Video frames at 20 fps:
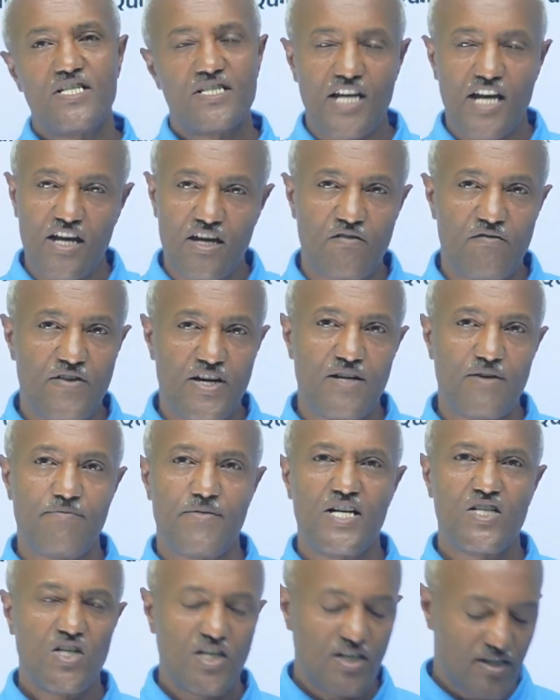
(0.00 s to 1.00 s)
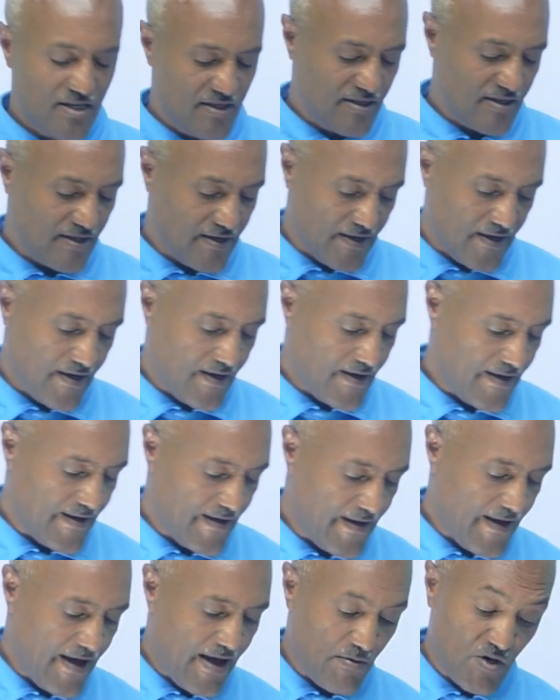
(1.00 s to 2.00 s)
Thank you very much.
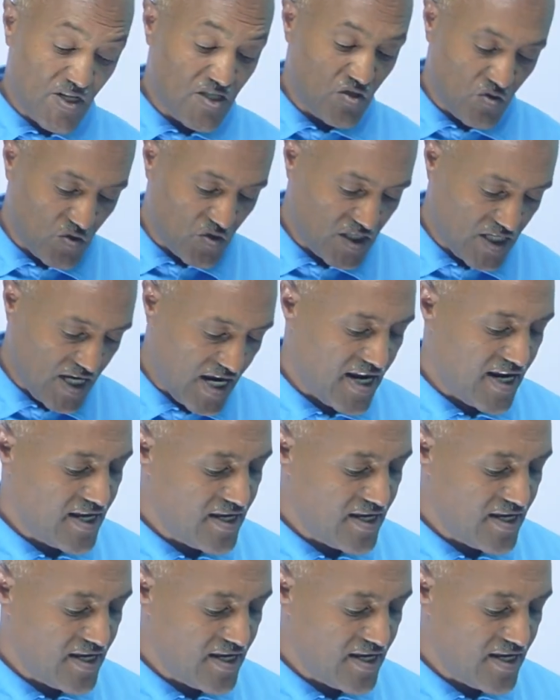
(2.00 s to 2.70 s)
I want to say